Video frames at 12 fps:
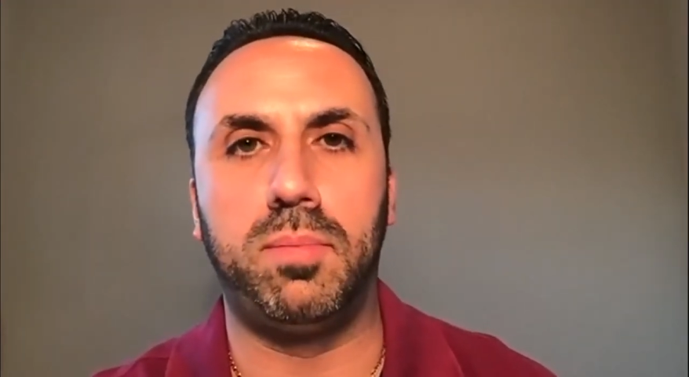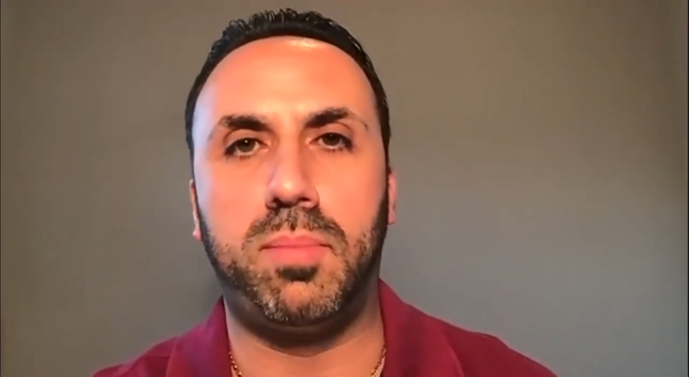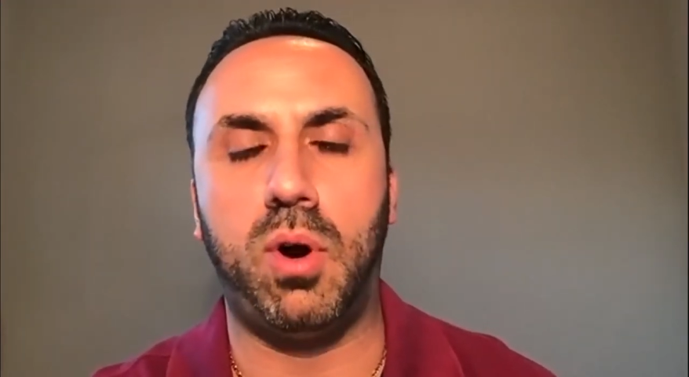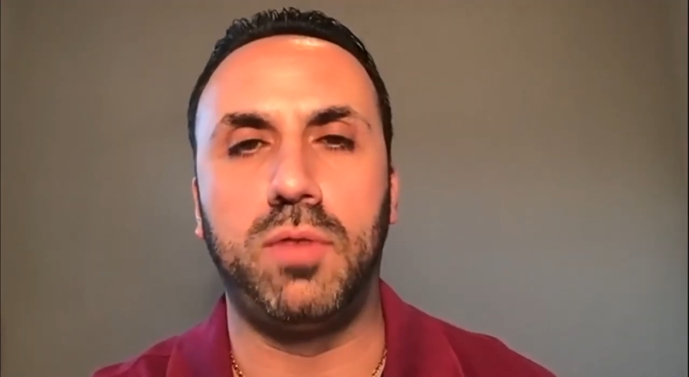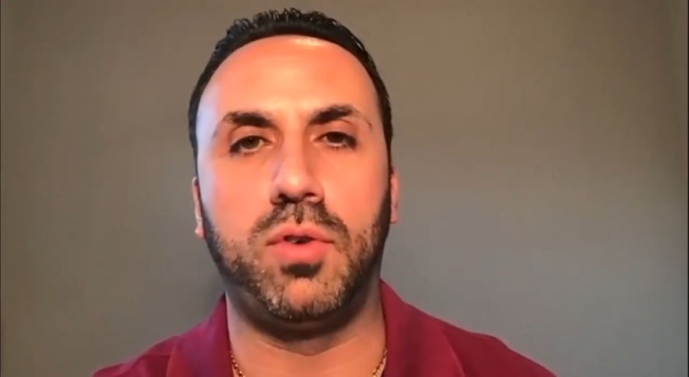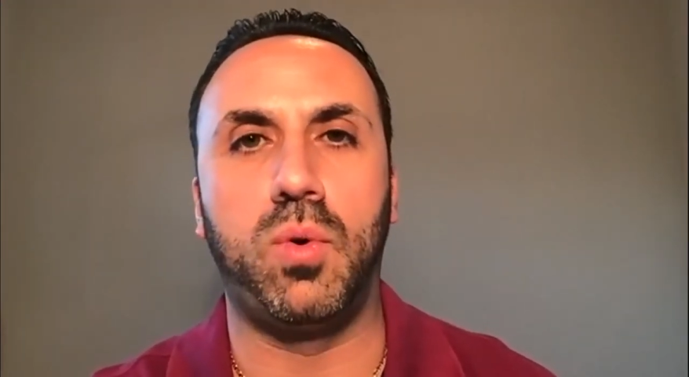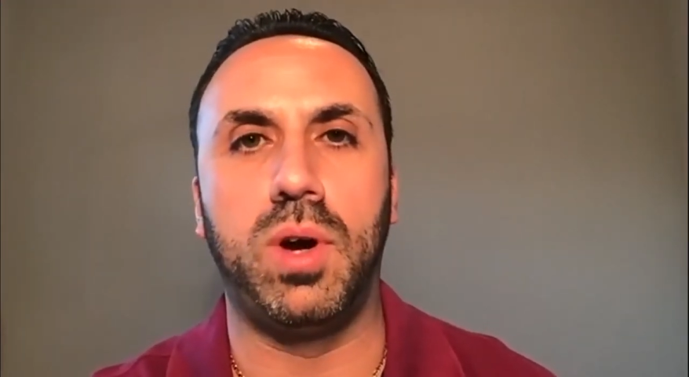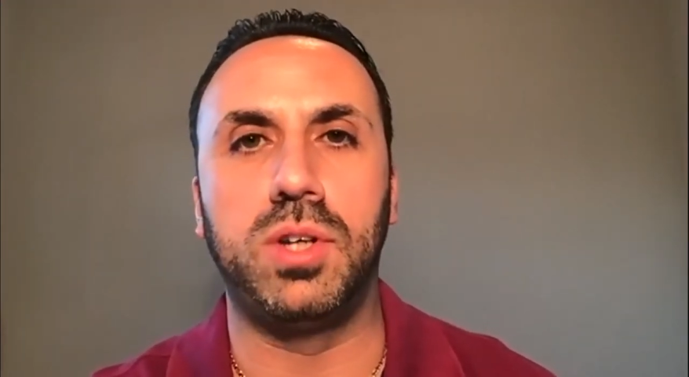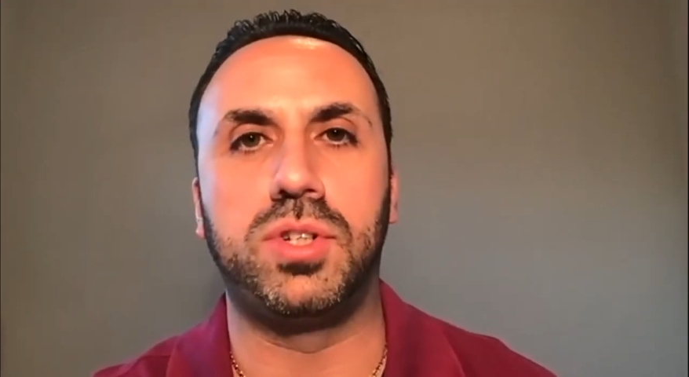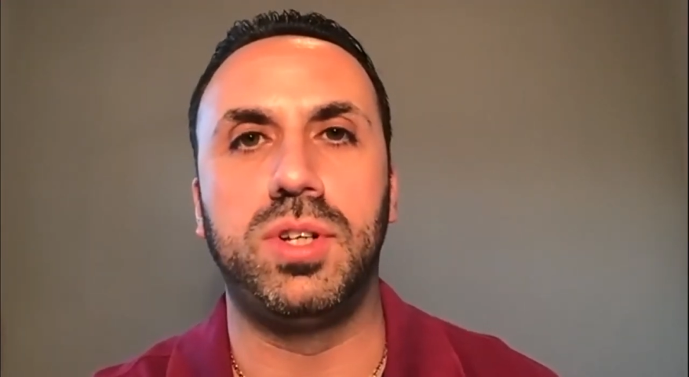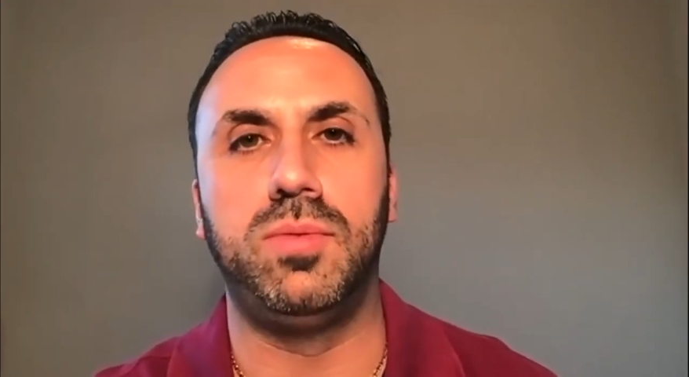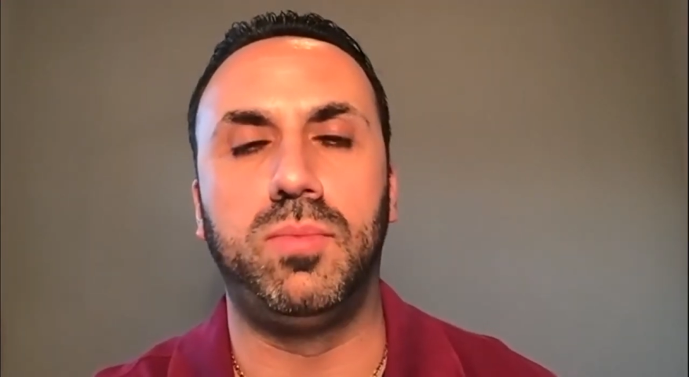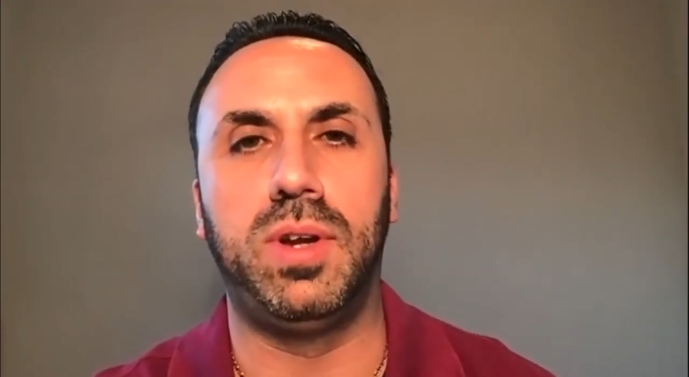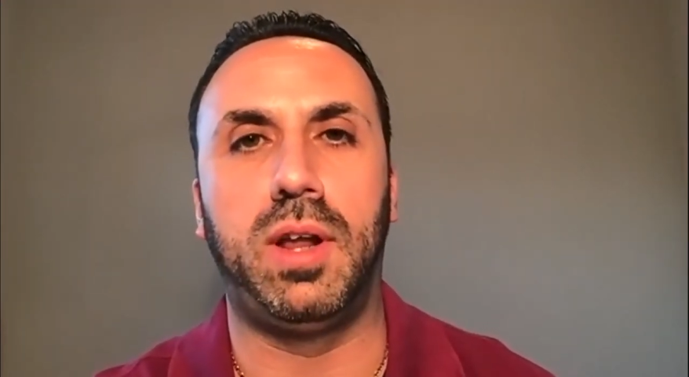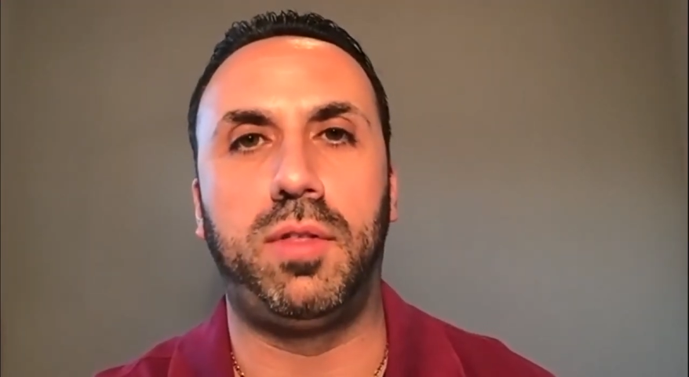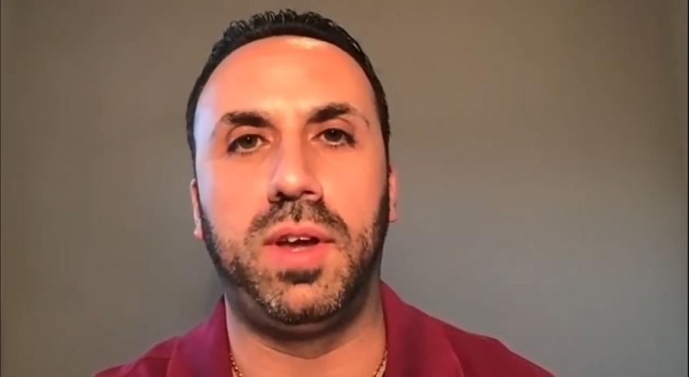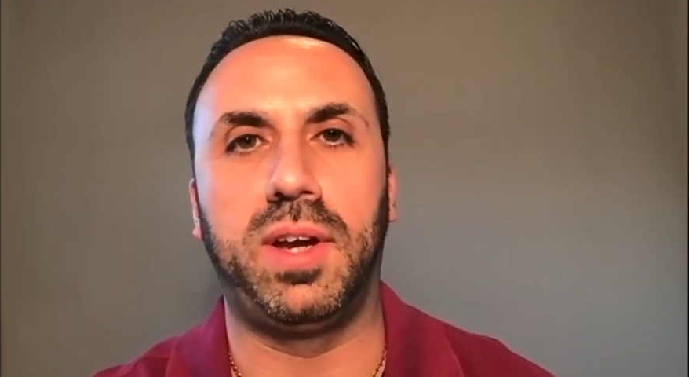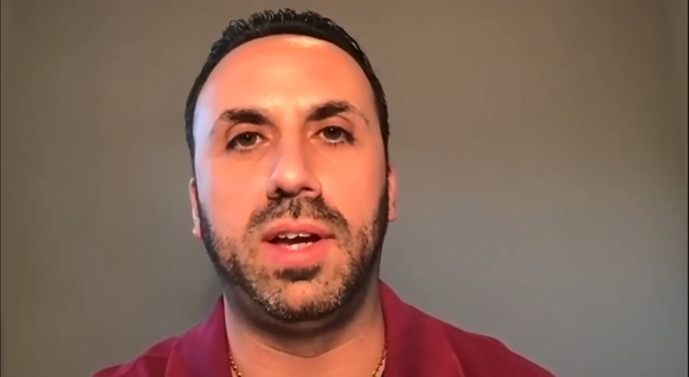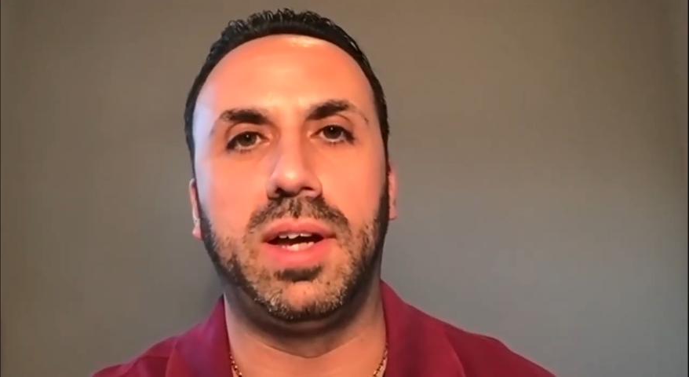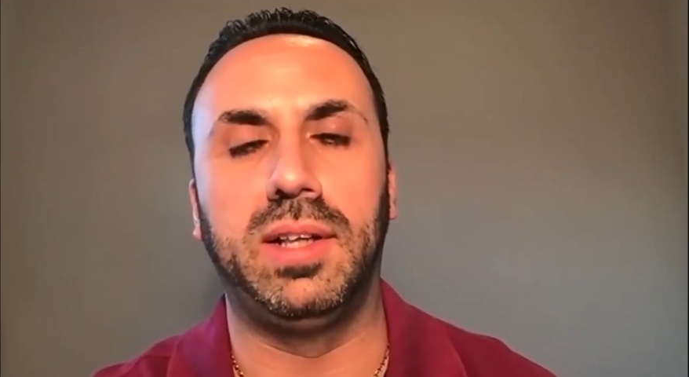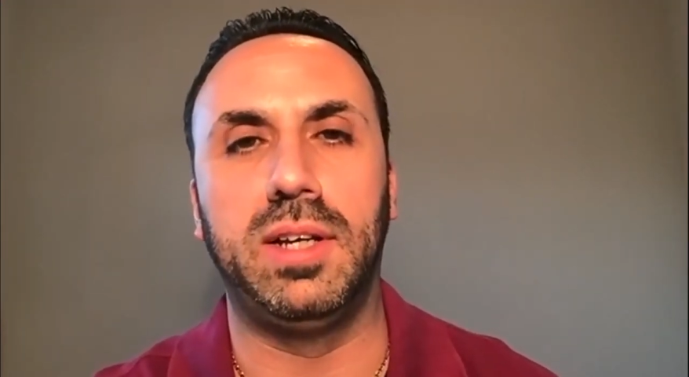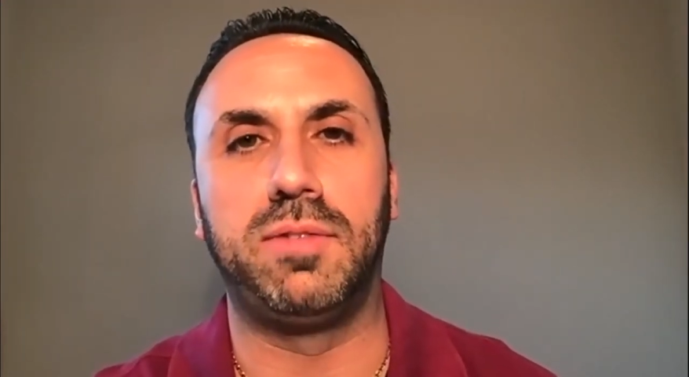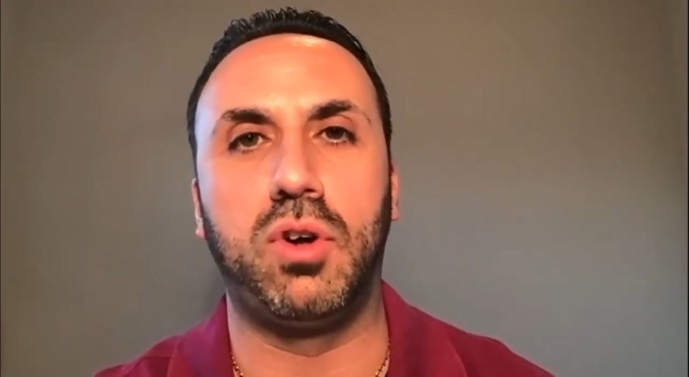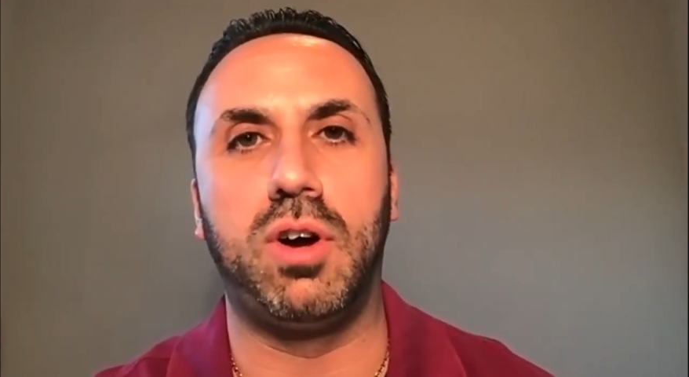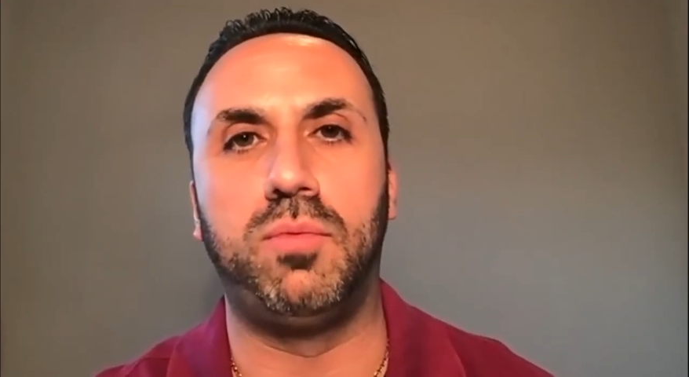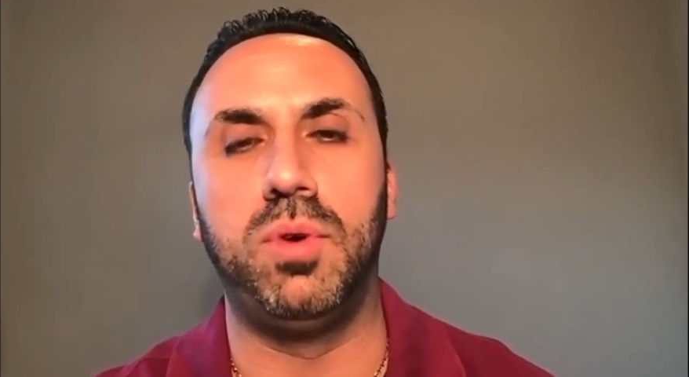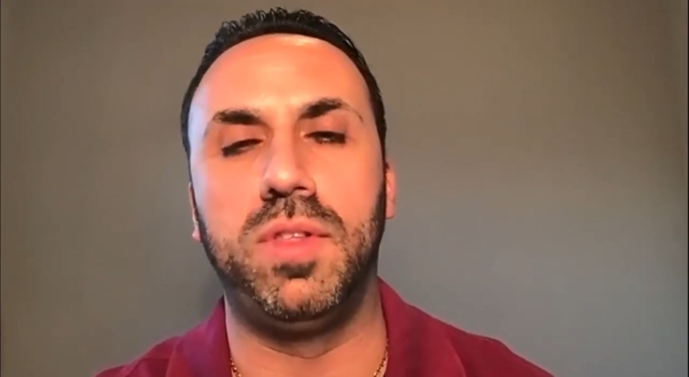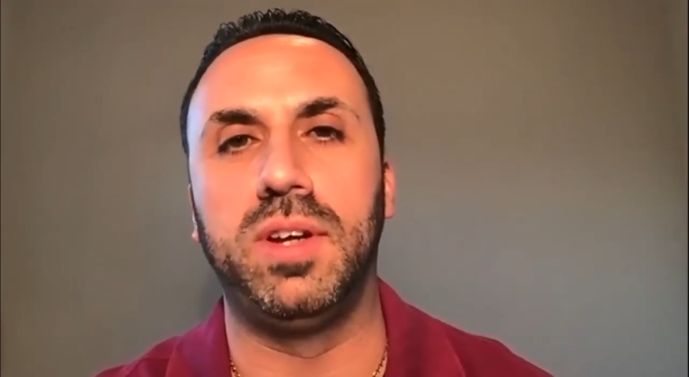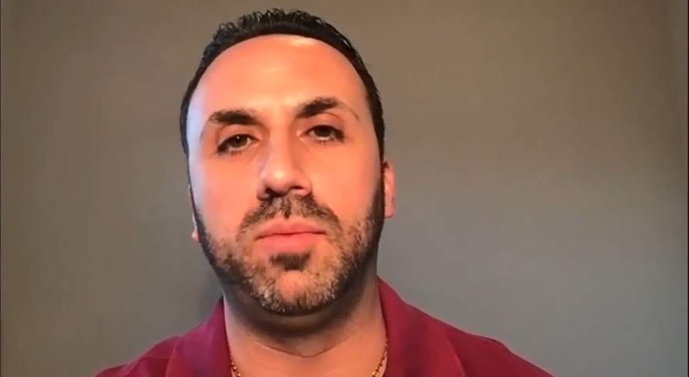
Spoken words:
part of a question when I think I left off with it,